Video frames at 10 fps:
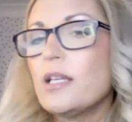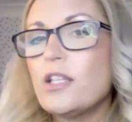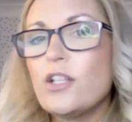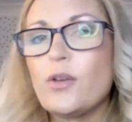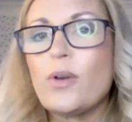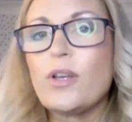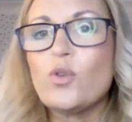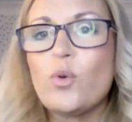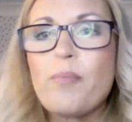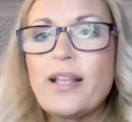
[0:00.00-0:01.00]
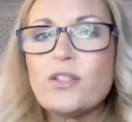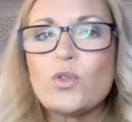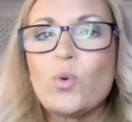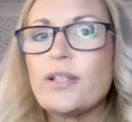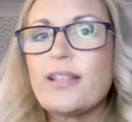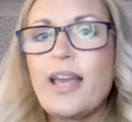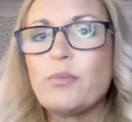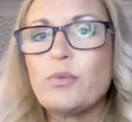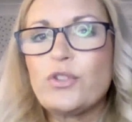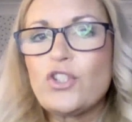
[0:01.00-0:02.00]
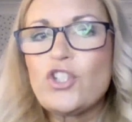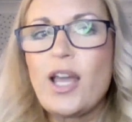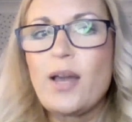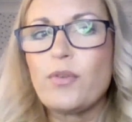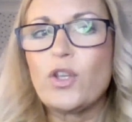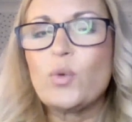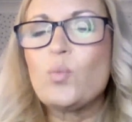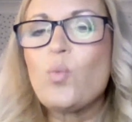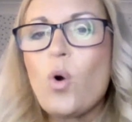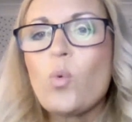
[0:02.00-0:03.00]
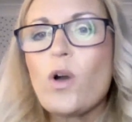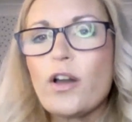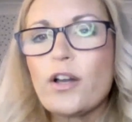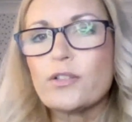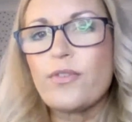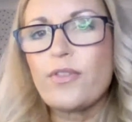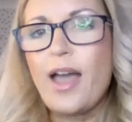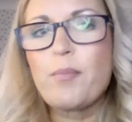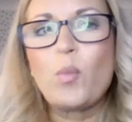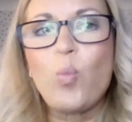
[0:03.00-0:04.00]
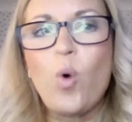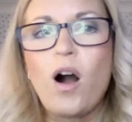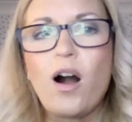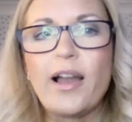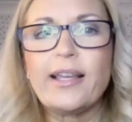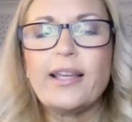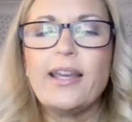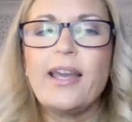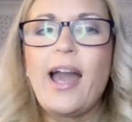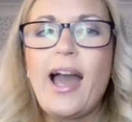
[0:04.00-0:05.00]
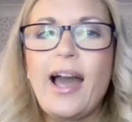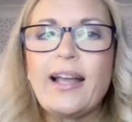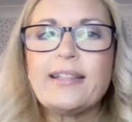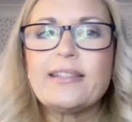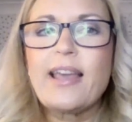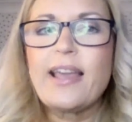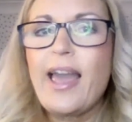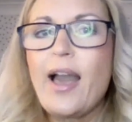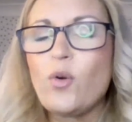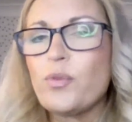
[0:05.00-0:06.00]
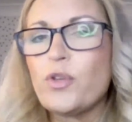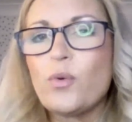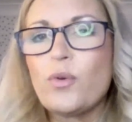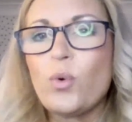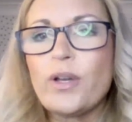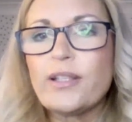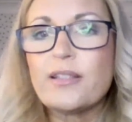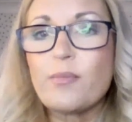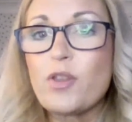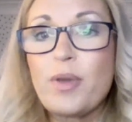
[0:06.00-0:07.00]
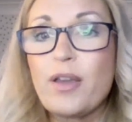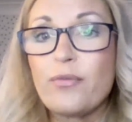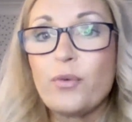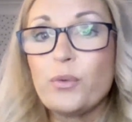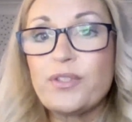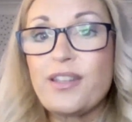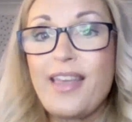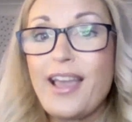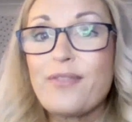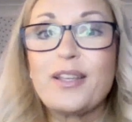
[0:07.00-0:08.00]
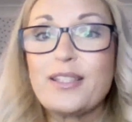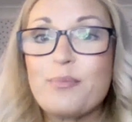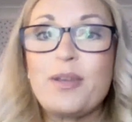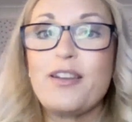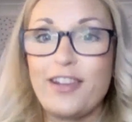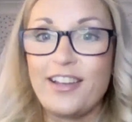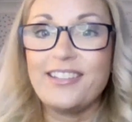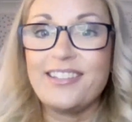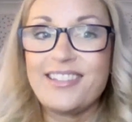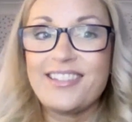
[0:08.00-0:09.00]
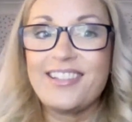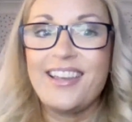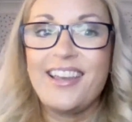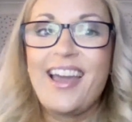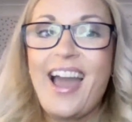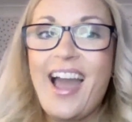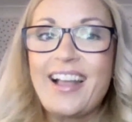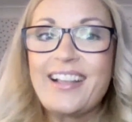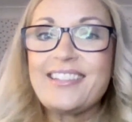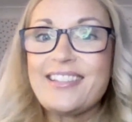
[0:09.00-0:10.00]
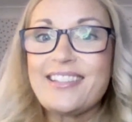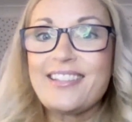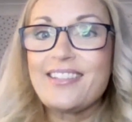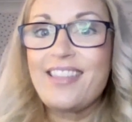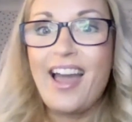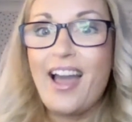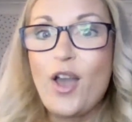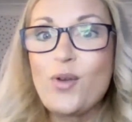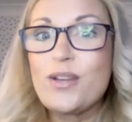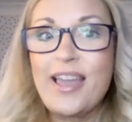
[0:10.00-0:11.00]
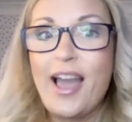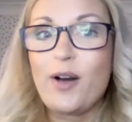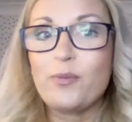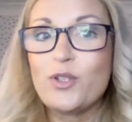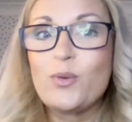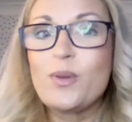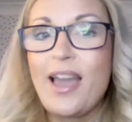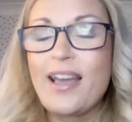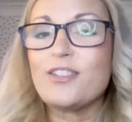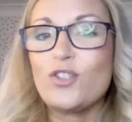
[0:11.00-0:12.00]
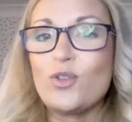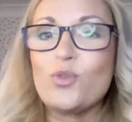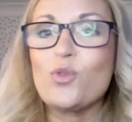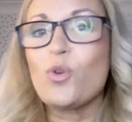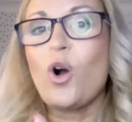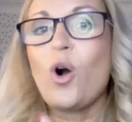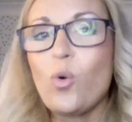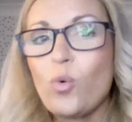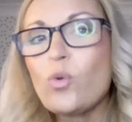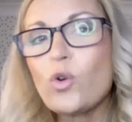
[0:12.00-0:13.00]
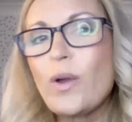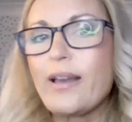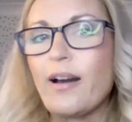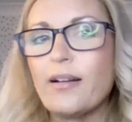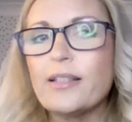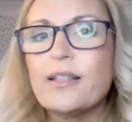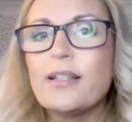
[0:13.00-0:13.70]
Your mentor is able to share with you what worked for them and why. And they help you avoid some of the pitfalls that they've experienced. And that only helps you get to your goal quicker.